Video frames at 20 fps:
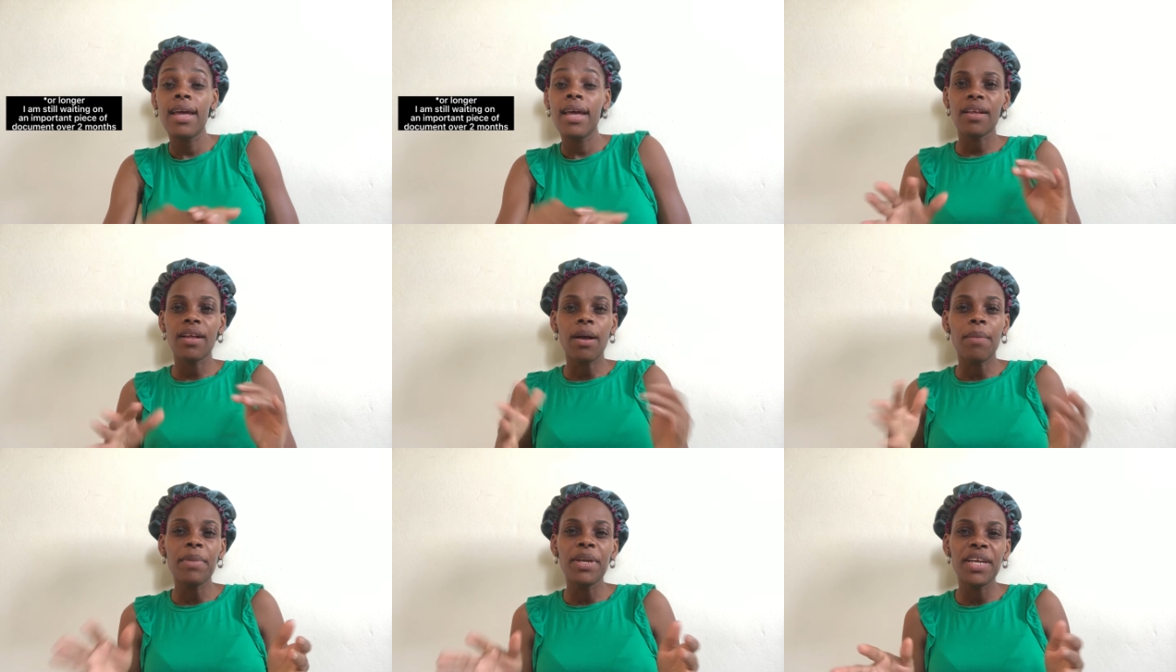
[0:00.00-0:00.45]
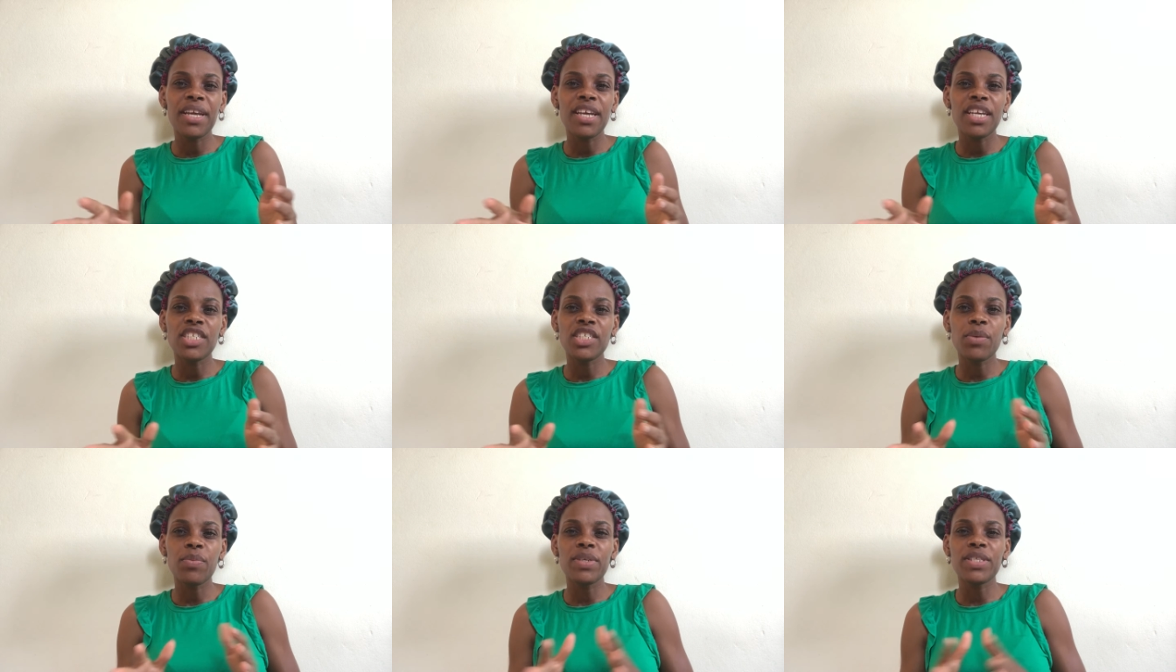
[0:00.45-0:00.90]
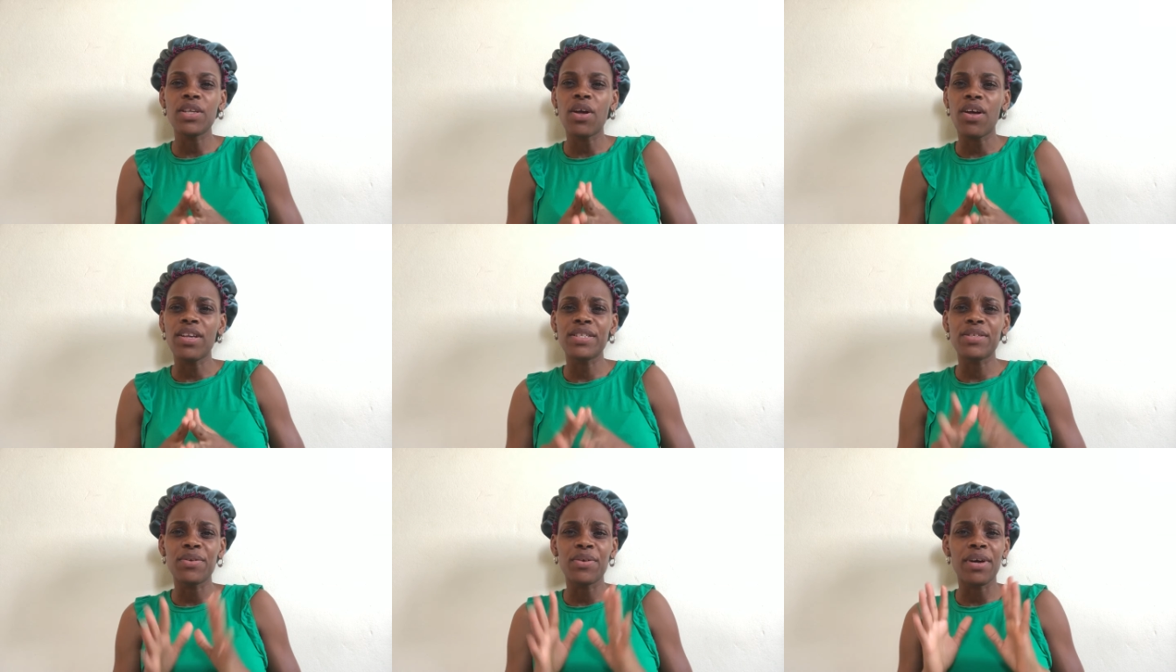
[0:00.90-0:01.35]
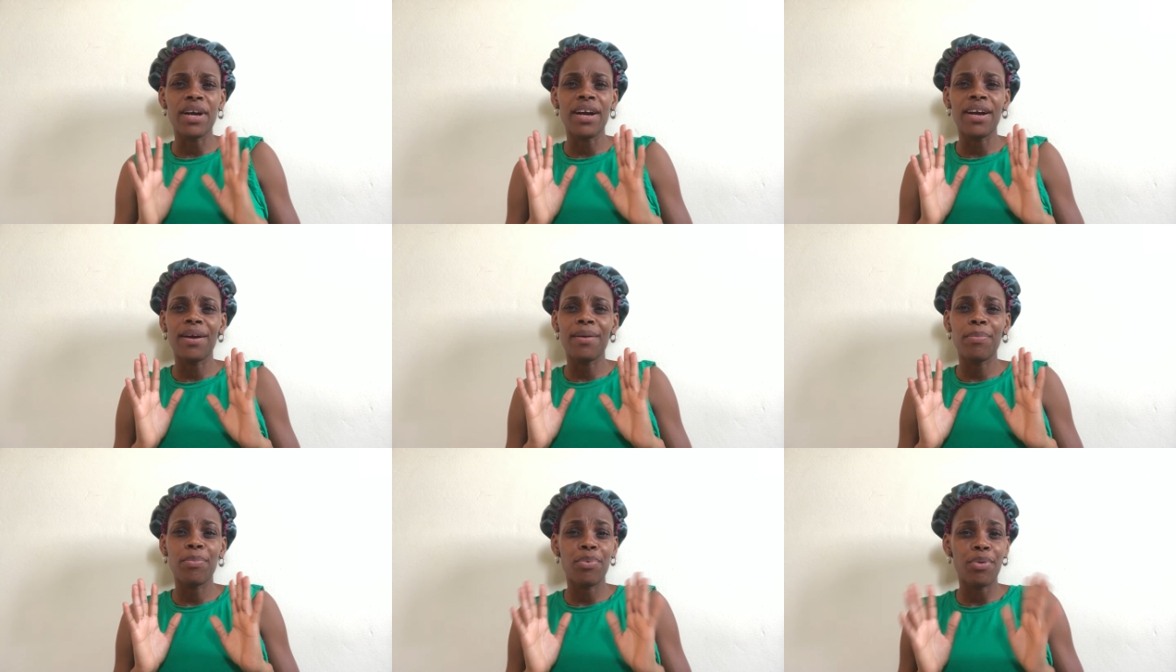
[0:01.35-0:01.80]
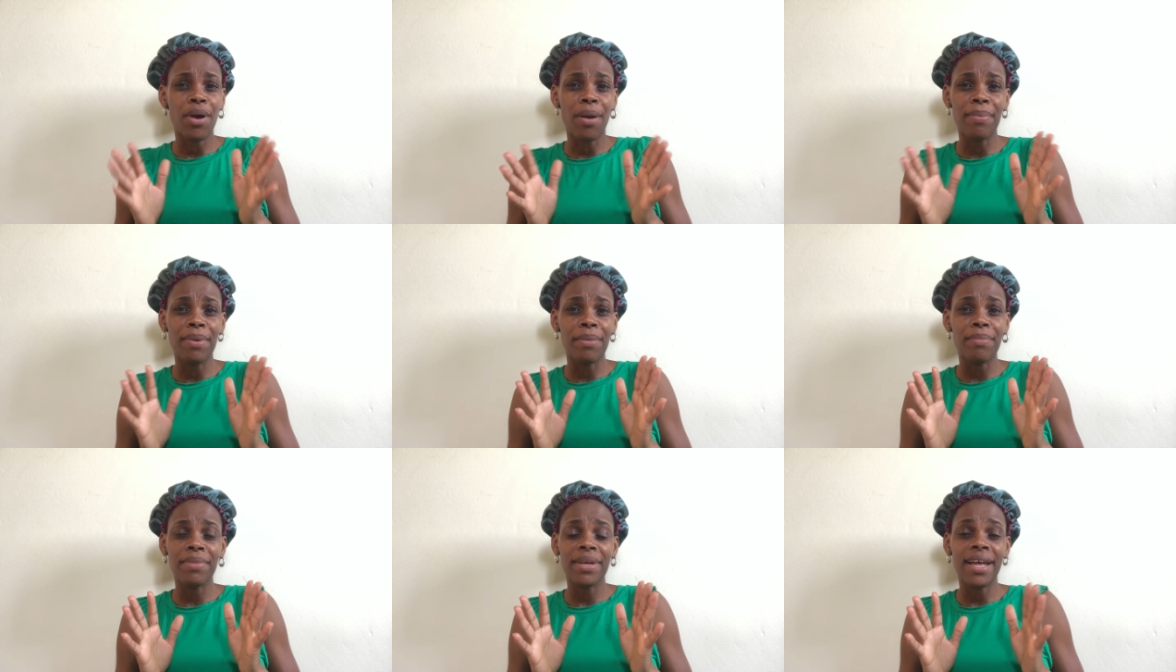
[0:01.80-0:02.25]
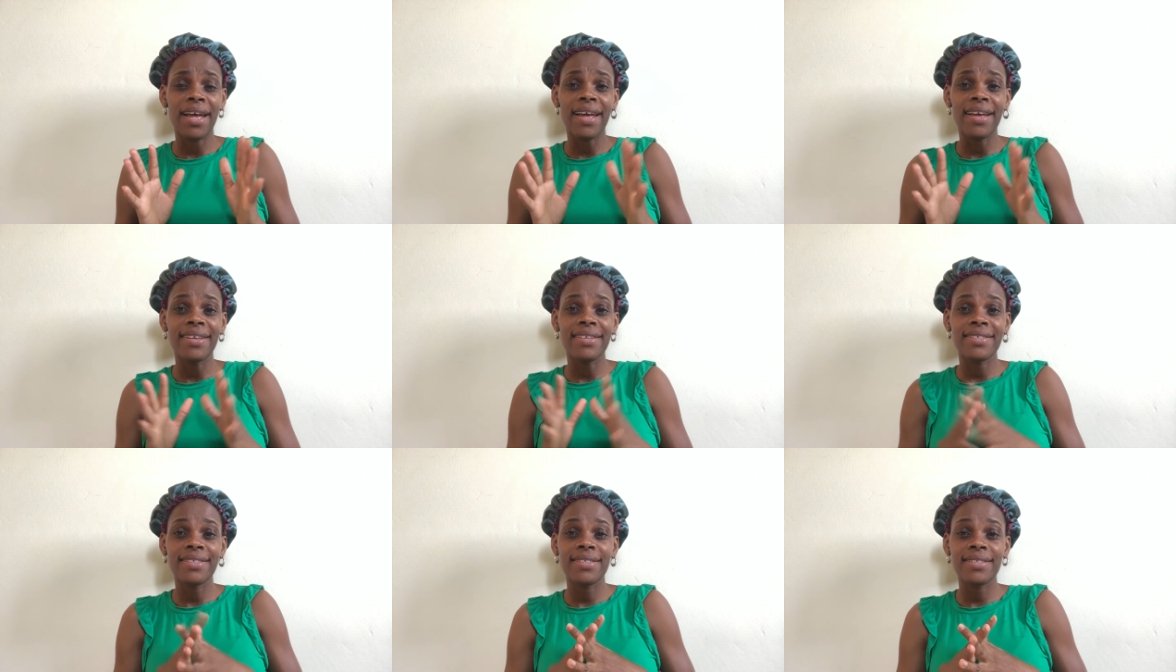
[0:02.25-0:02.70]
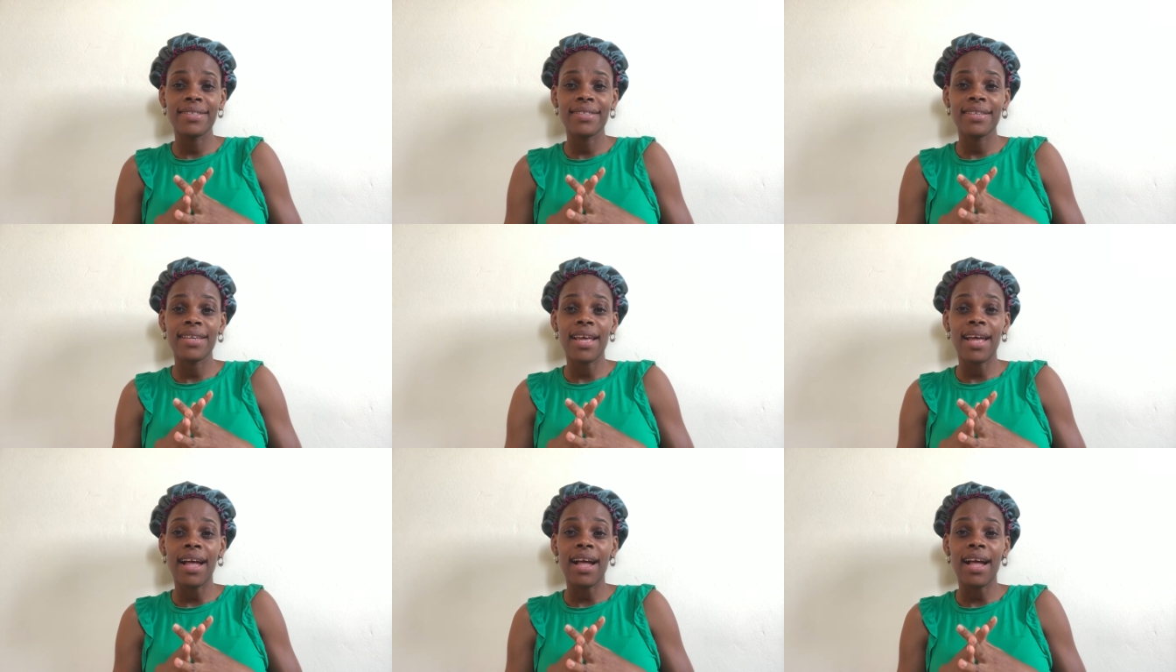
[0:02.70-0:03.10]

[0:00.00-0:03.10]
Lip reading: Communication was also a problem, guys.